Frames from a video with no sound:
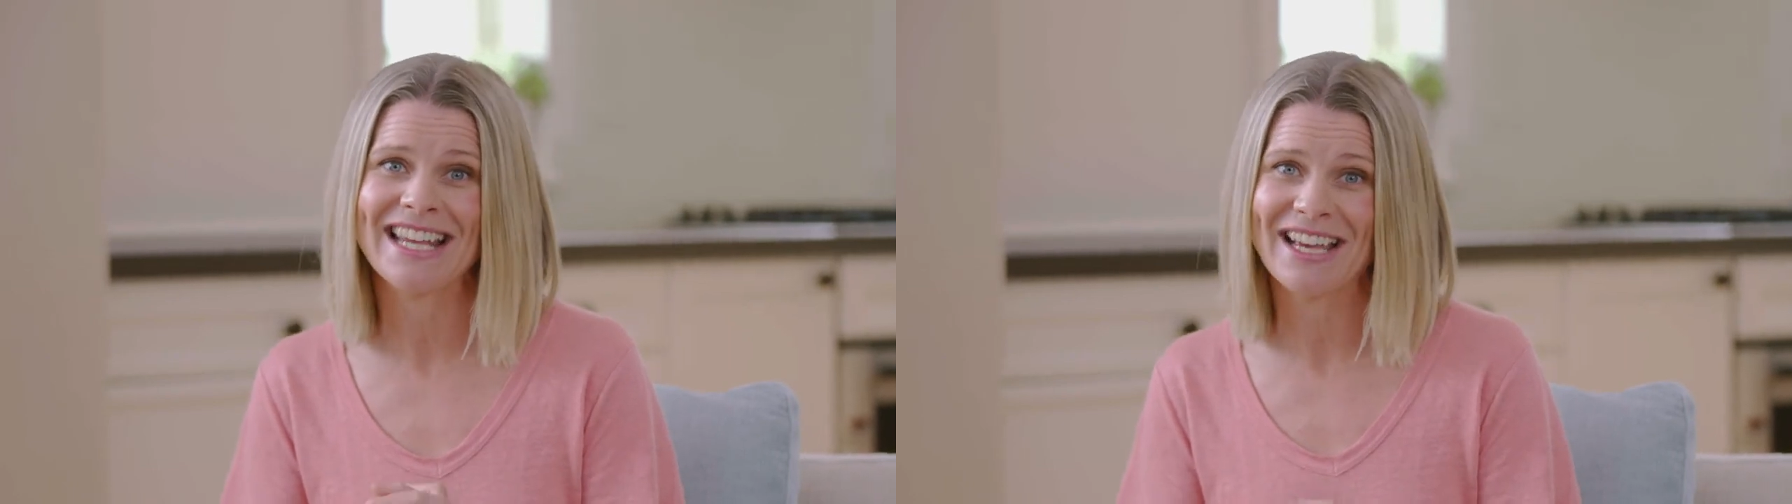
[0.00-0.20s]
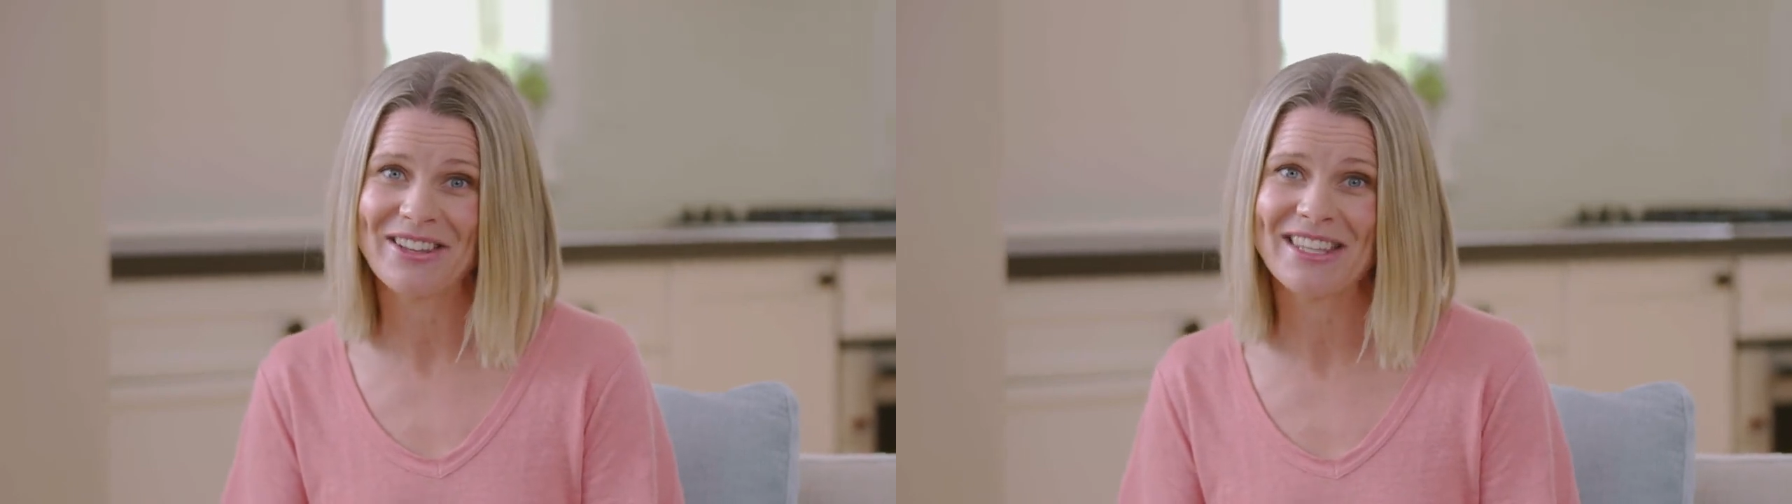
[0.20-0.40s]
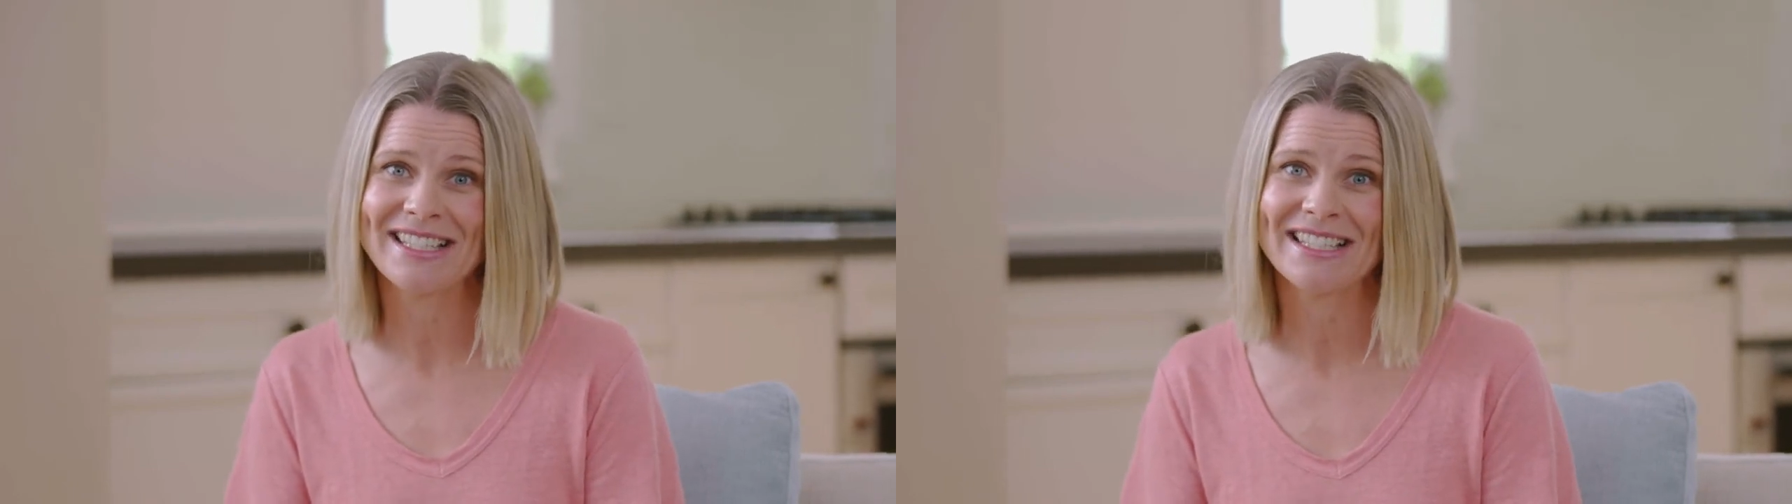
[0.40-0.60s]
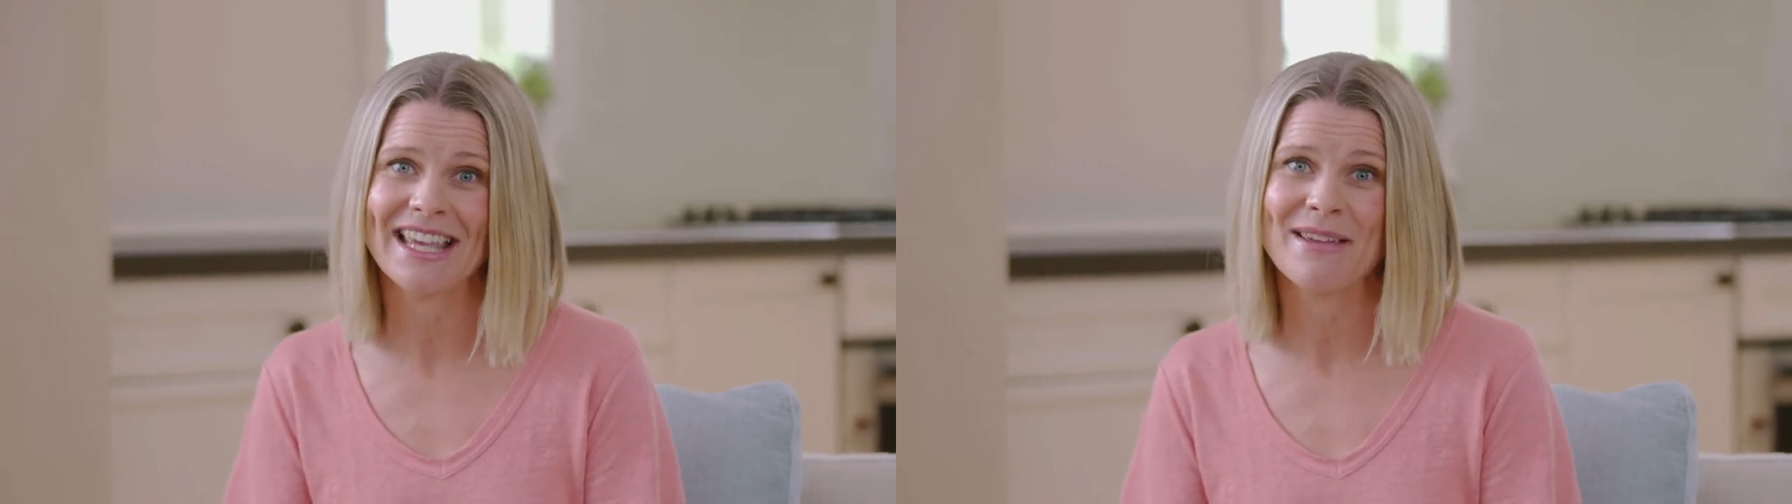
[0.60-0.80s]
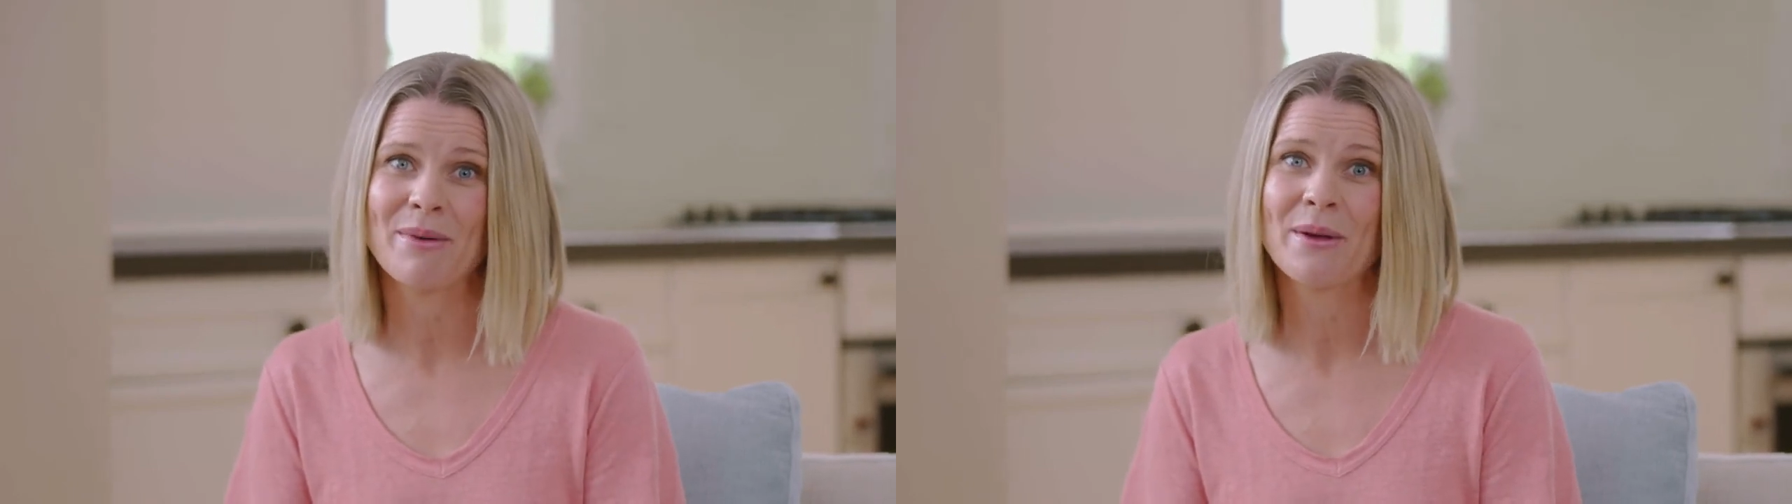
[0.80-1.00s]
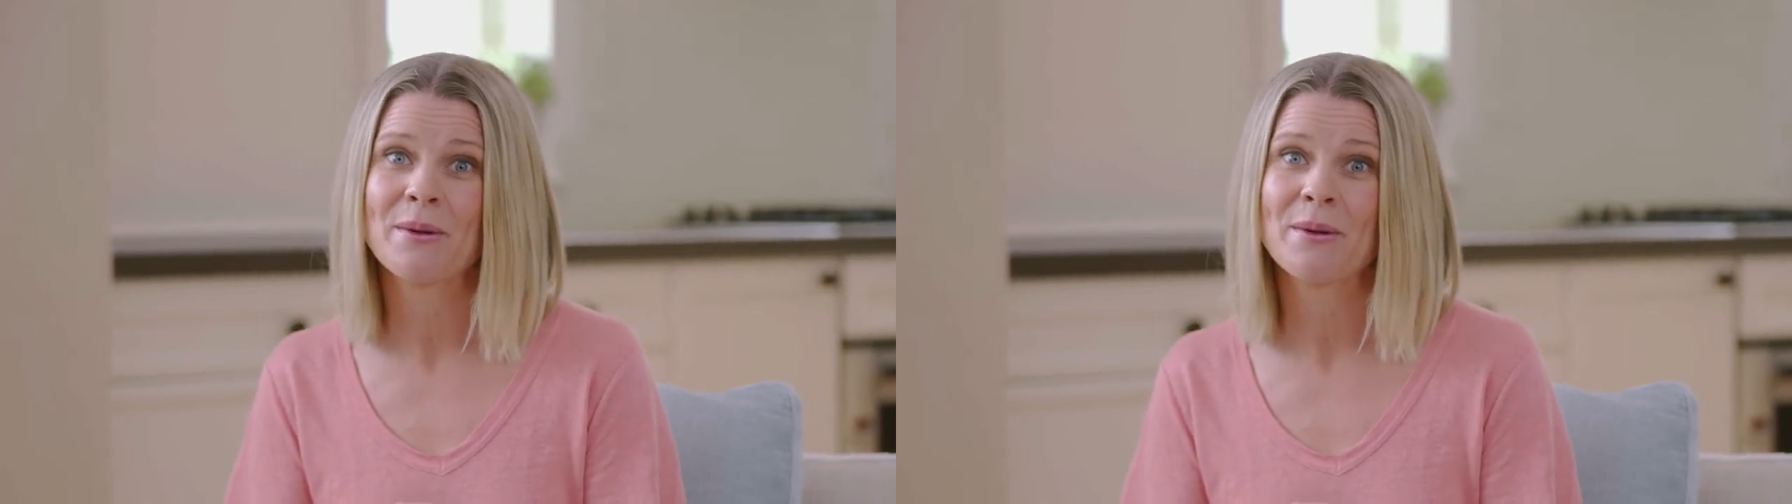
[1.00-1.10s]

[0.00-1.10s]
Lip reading: to healthy sleep